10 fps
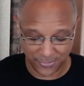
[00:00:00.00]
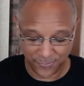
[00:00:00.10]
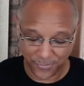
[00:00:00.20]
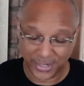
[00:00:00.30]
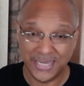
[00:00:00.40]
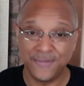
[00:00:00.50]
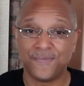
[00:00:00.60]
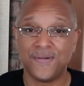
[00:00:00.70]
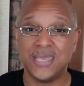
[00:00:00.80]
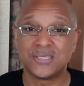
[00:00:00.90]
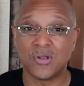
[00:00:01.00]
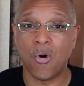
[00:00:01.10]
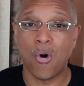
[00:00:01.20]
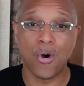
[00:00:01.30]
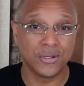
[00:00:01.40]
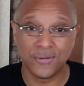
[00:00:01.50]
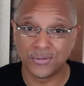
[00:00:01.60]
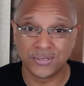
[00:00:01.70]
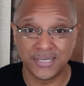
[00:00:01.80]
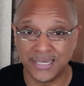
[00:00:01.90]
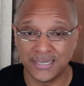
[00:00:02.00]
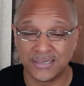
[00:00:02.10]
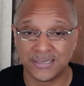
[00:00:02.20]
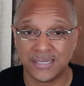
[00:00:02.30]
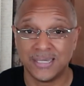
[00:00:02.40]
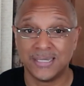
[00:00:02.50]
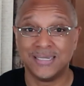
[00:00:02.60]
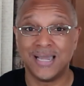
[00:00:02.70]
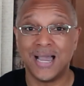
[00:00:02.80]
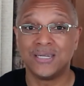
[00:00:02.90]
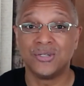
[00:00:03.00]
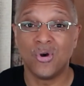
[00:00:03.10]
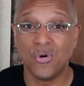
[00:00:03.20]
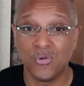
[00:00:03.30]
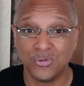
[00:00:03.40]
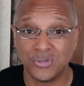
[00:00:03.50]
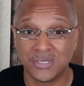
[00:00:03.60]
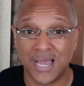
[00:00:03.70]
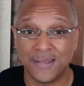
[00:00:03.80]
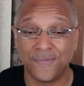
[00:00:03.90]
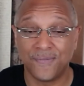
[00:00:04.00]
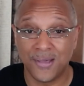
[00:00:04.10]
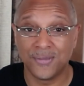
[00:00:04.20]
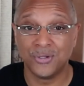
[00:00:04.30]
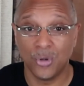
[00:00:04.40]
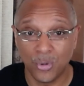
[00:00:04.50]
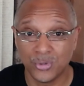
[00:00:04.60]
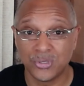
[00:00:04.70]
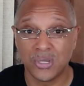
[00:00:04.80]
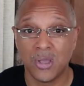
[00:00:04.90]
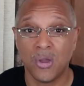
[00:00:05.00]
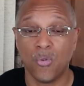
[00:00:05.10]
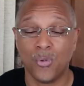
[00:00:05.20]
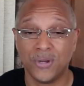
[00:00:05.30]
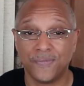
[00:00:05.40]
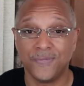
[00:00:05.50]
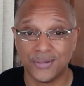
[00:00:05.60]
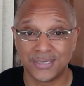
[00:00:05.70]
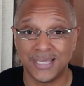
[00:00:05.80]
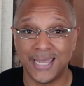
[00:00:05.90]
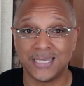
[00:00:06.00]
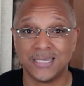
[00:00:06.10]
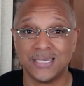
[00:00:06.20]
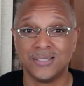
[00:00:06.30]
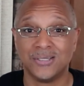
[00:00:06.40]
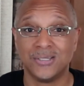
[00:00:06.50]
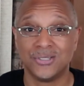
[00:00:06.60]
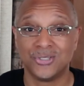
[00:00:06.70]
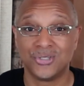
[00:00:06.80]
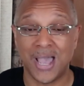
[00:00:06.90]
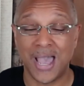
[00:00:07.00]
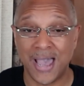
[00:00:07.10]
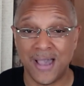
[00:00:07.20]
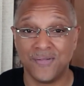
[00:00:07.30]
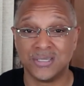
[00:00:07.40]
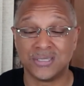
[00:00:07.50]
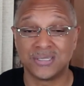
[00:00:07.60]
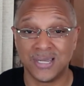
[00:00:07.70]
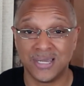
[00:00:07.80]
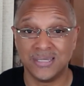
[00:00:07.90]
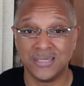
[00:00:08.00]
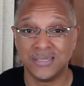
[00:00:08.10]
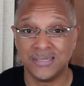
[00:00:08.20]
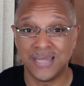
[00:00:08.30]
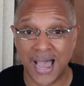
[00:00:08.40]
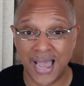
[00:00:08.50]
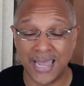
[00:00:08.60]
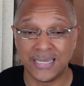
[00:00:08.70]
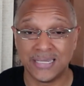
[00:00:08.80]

For he faced all of those things. God knows, God the Father knows what it feels like to have a son die.